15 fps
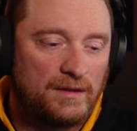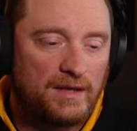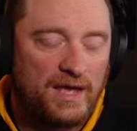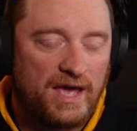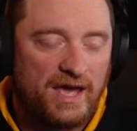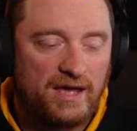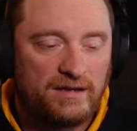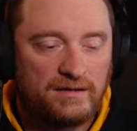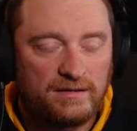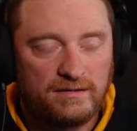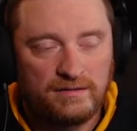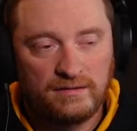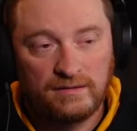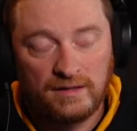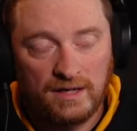And
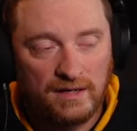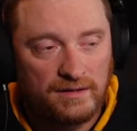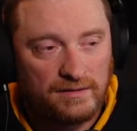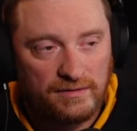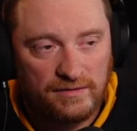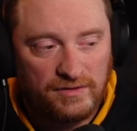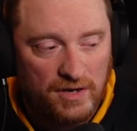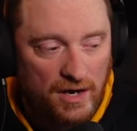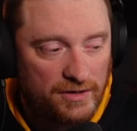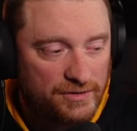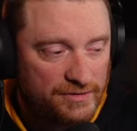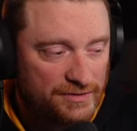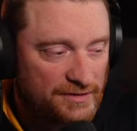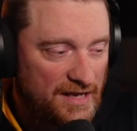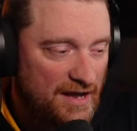
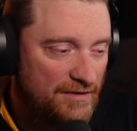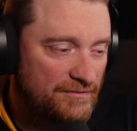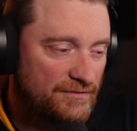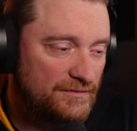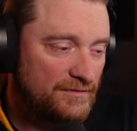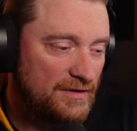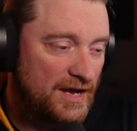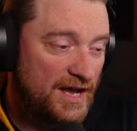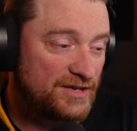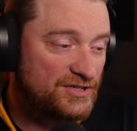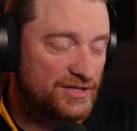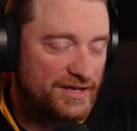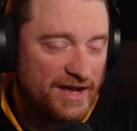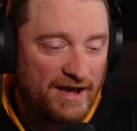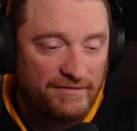Dodgers have. I
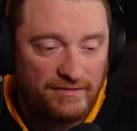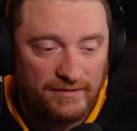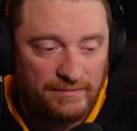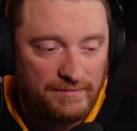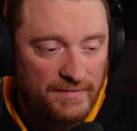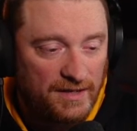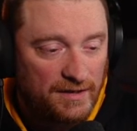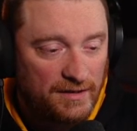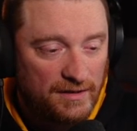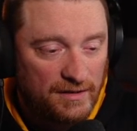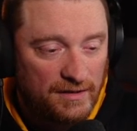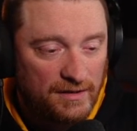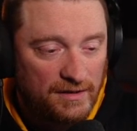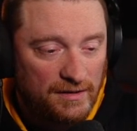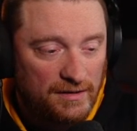actually have
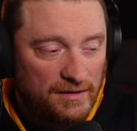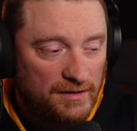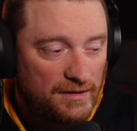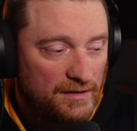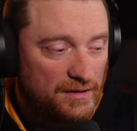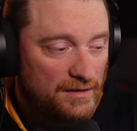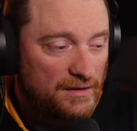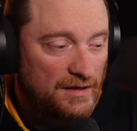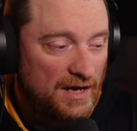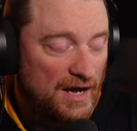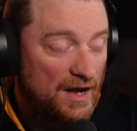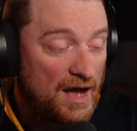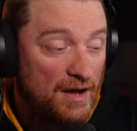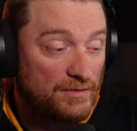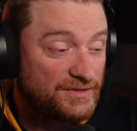
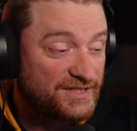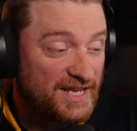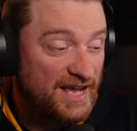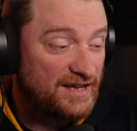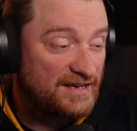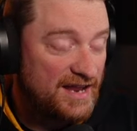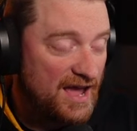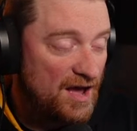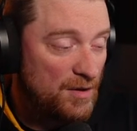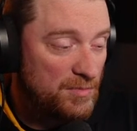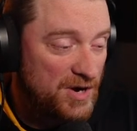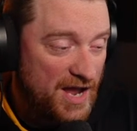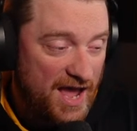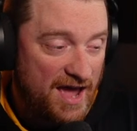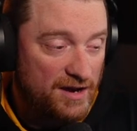I'll say it now, but
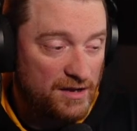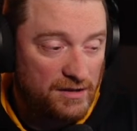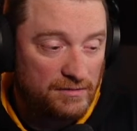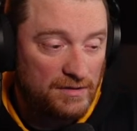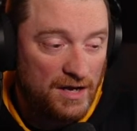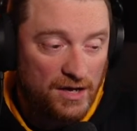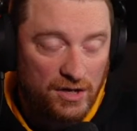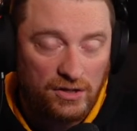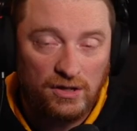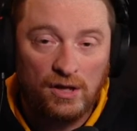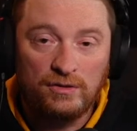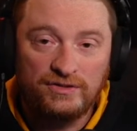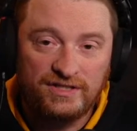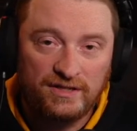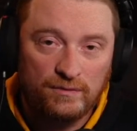I had a
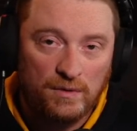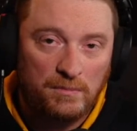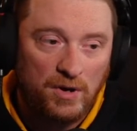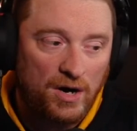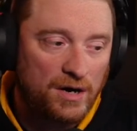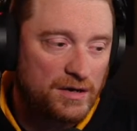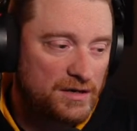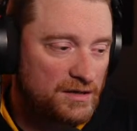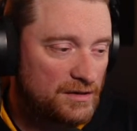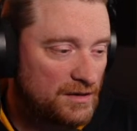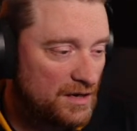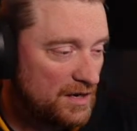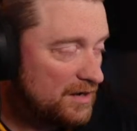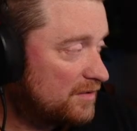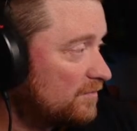closing remark
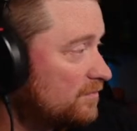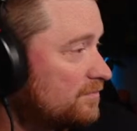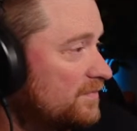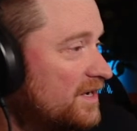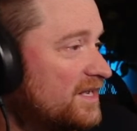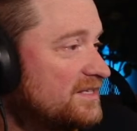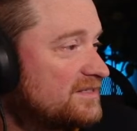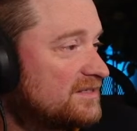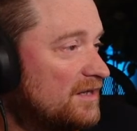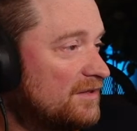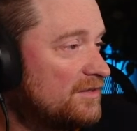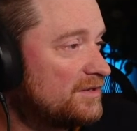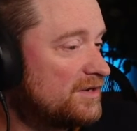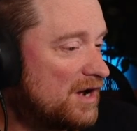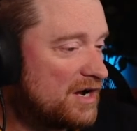because of
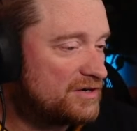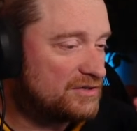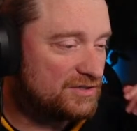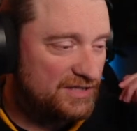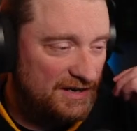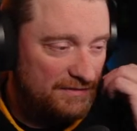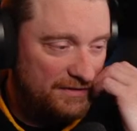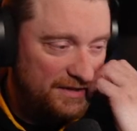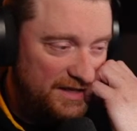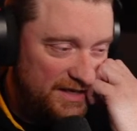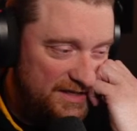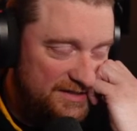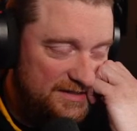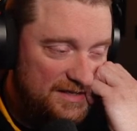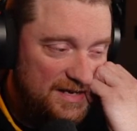the Dodgers and everything
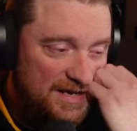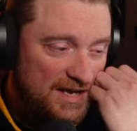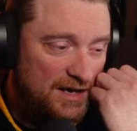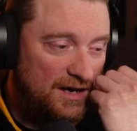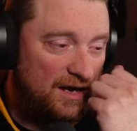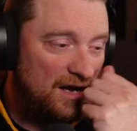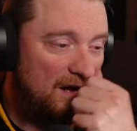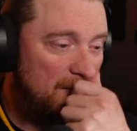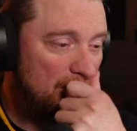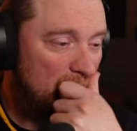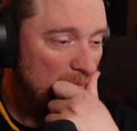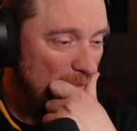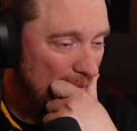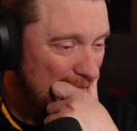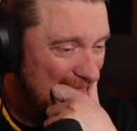is
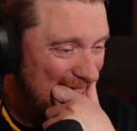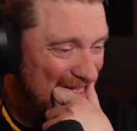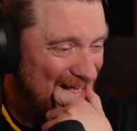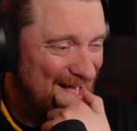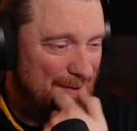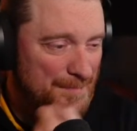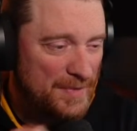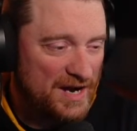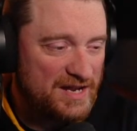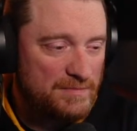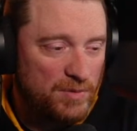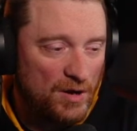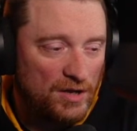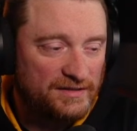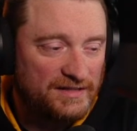
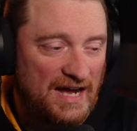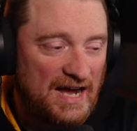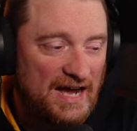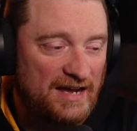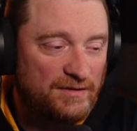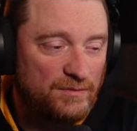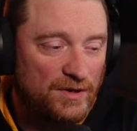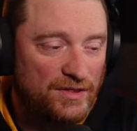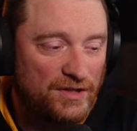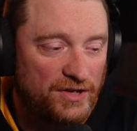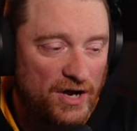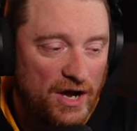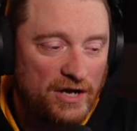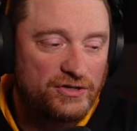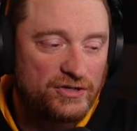Moneyball died when the
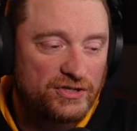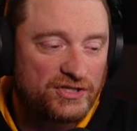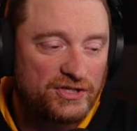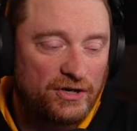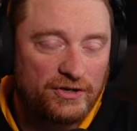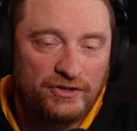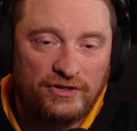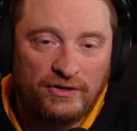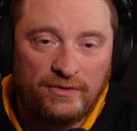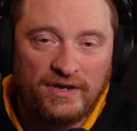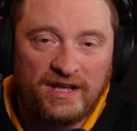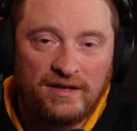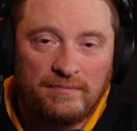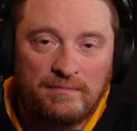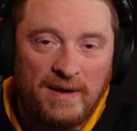Dodgers started doing
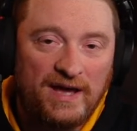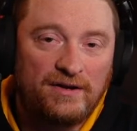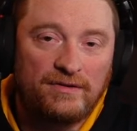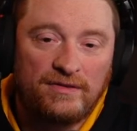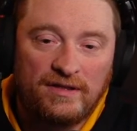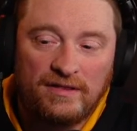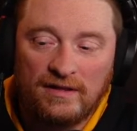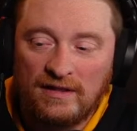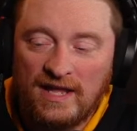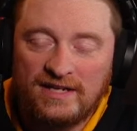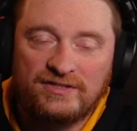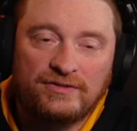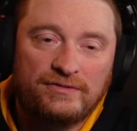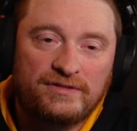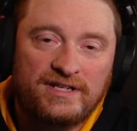it better than the
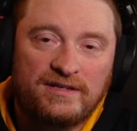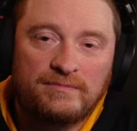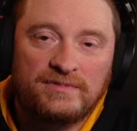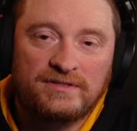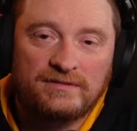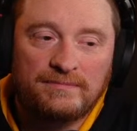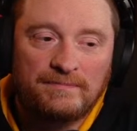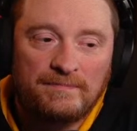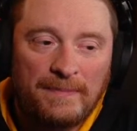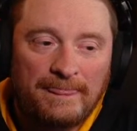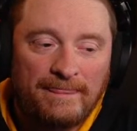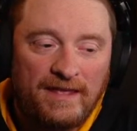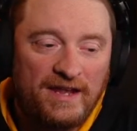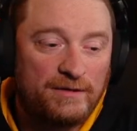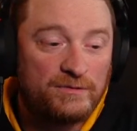lesser teams.
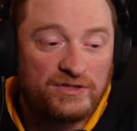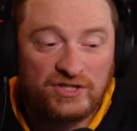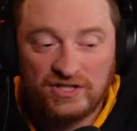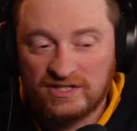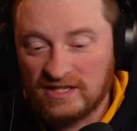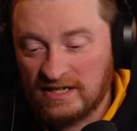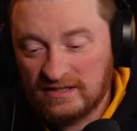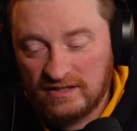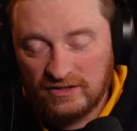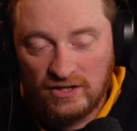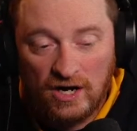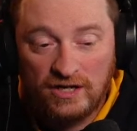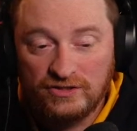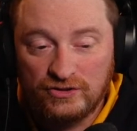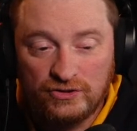And it was just like the
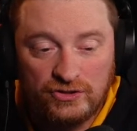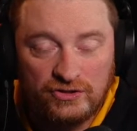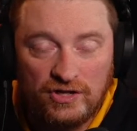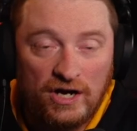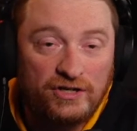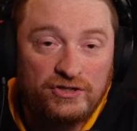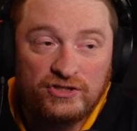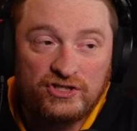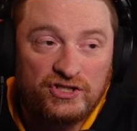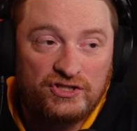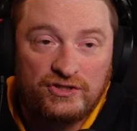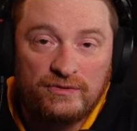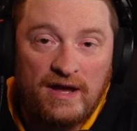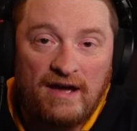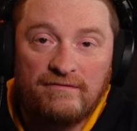Dodgers just
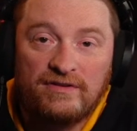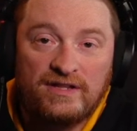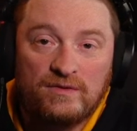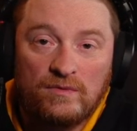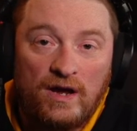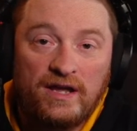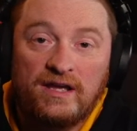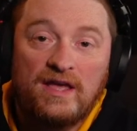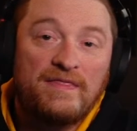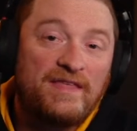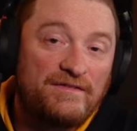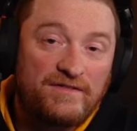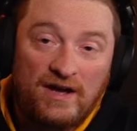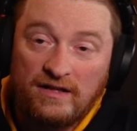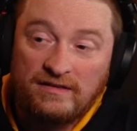do everything right.
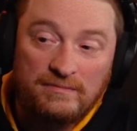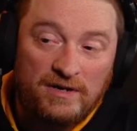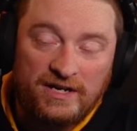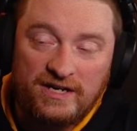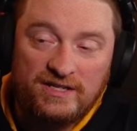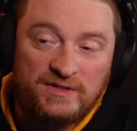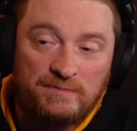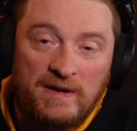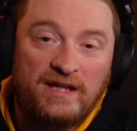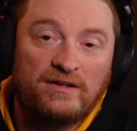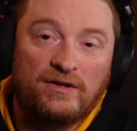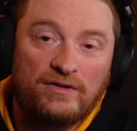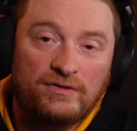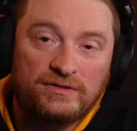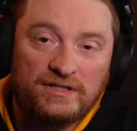They've got the money to spend
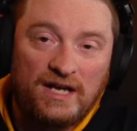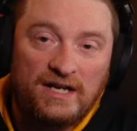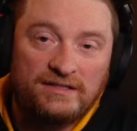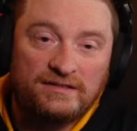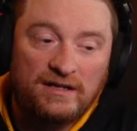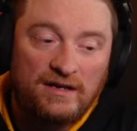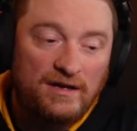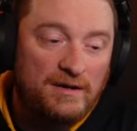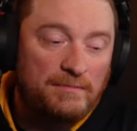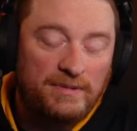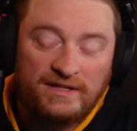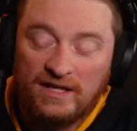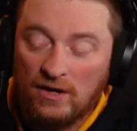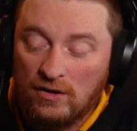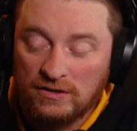on those guys, but
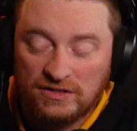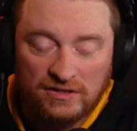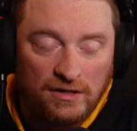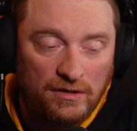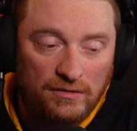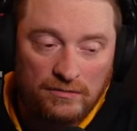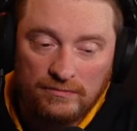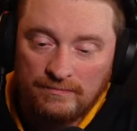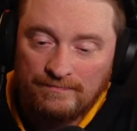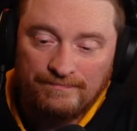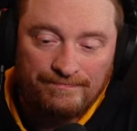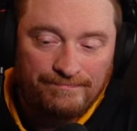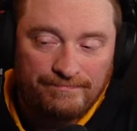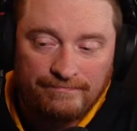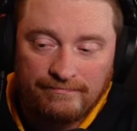they also
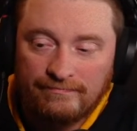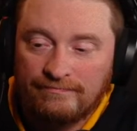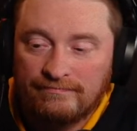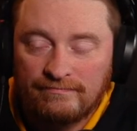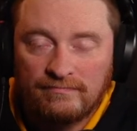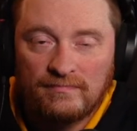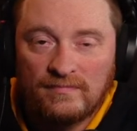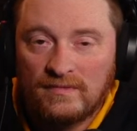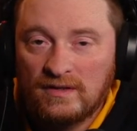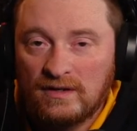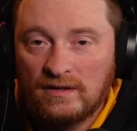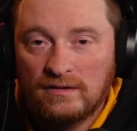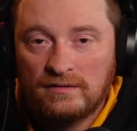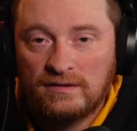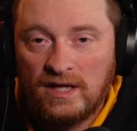
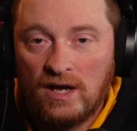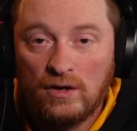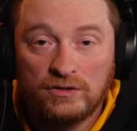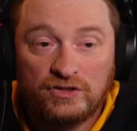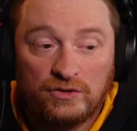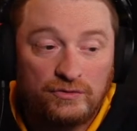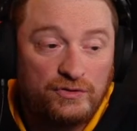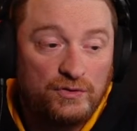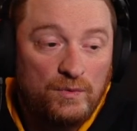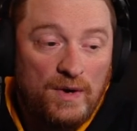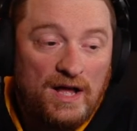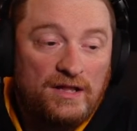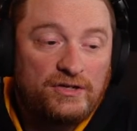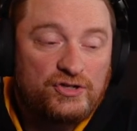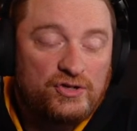do
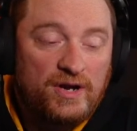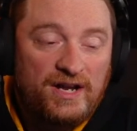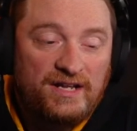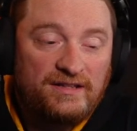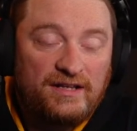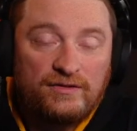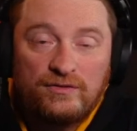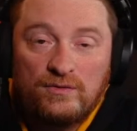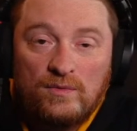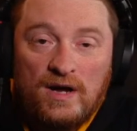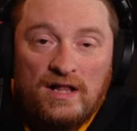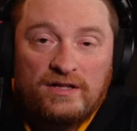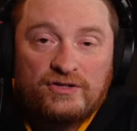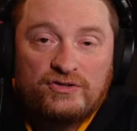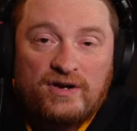well at trading. They do
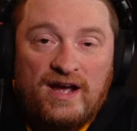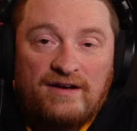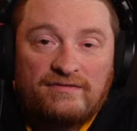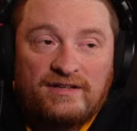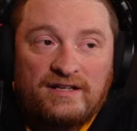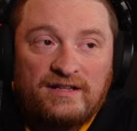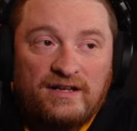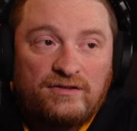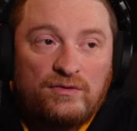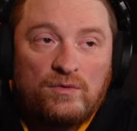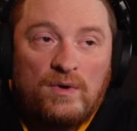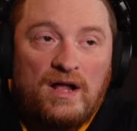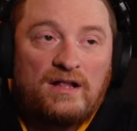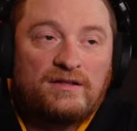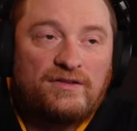well at drafting. They do
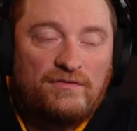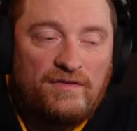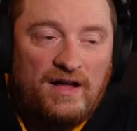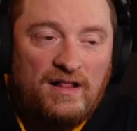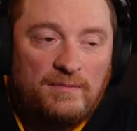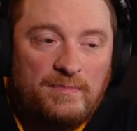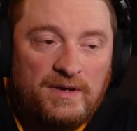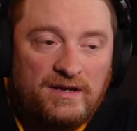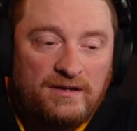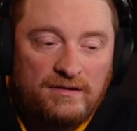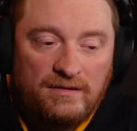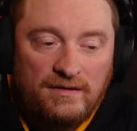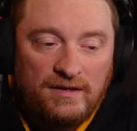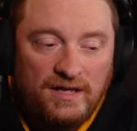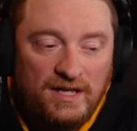well at developing.
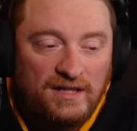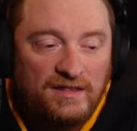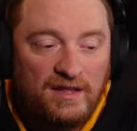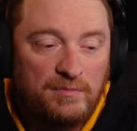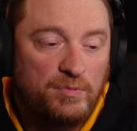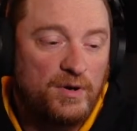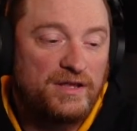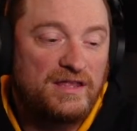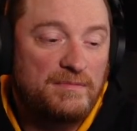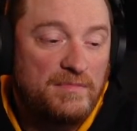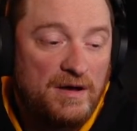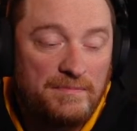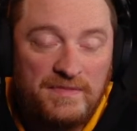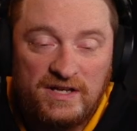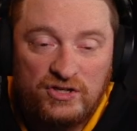They bring them
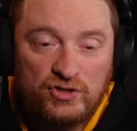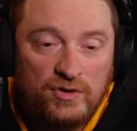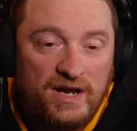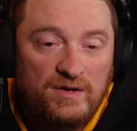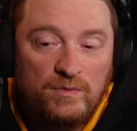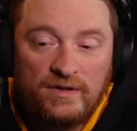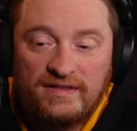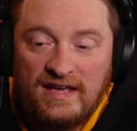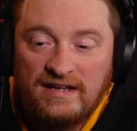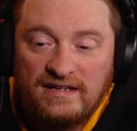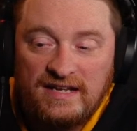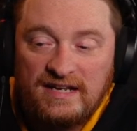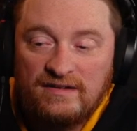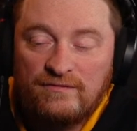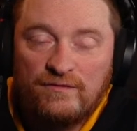up. They trade what they
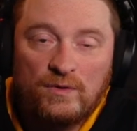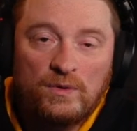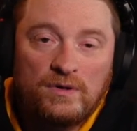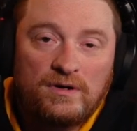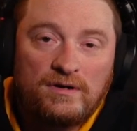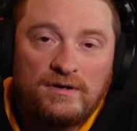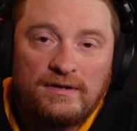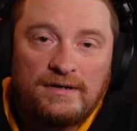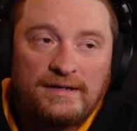need for.